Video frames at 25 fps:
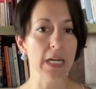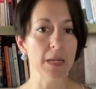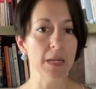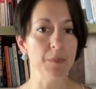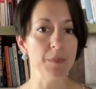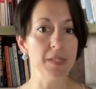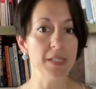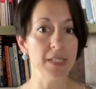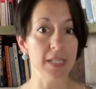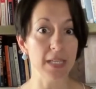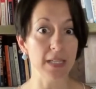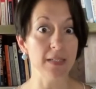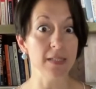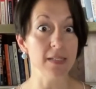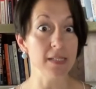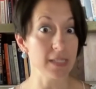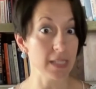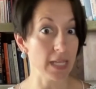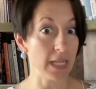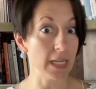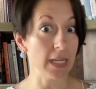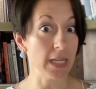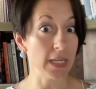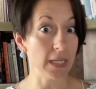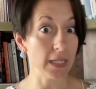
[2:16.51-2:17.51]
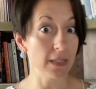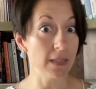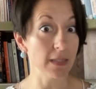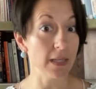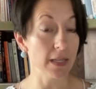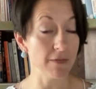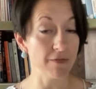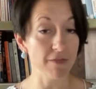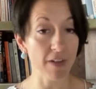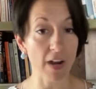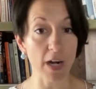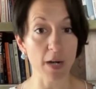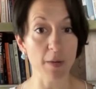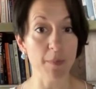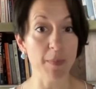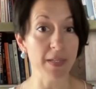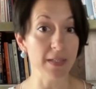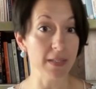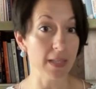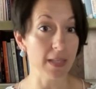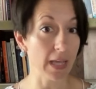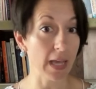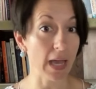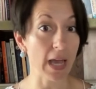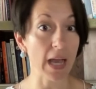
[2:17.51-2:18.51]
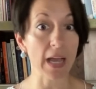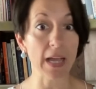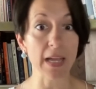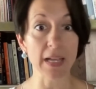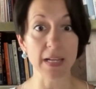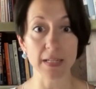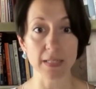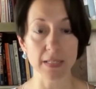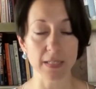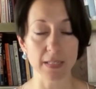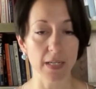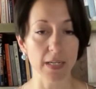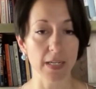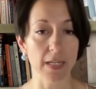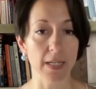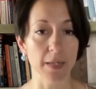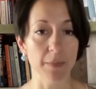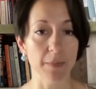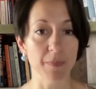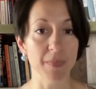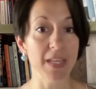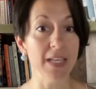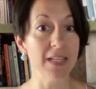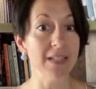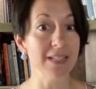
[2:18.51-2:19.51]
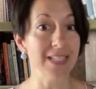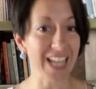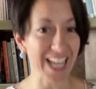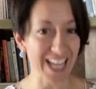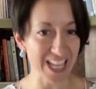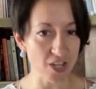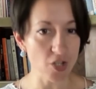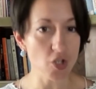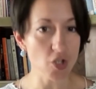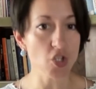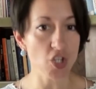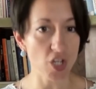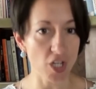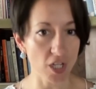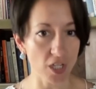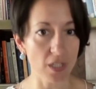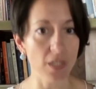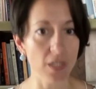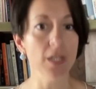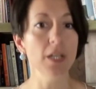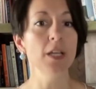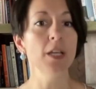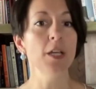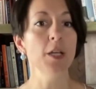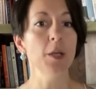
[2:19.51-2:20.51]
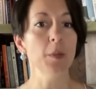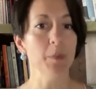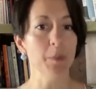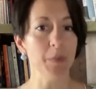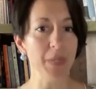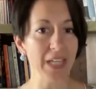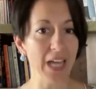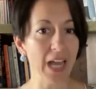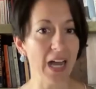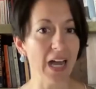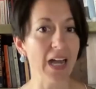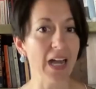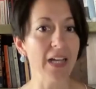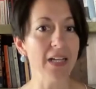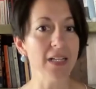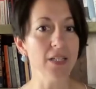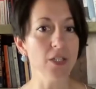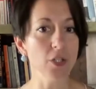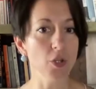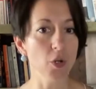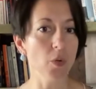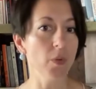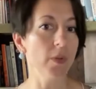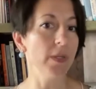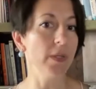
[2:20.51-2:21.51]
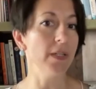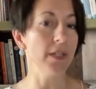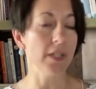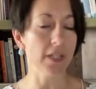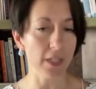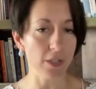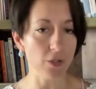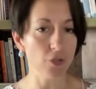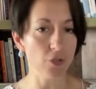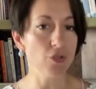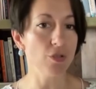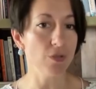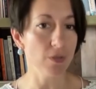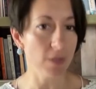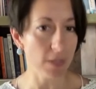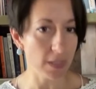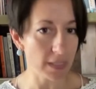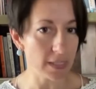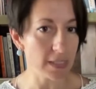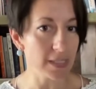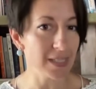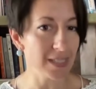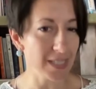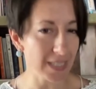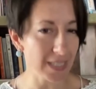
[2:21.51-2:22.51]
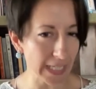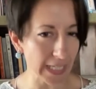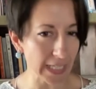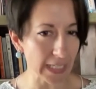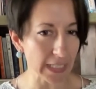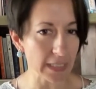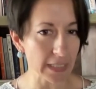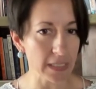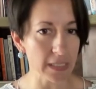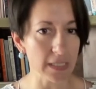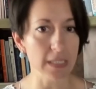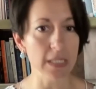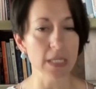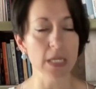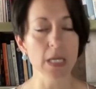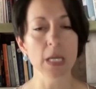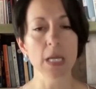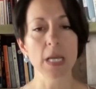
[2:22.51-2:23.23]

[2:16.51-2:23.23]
set and setting, the environment, the guide, the intention behind going into these states.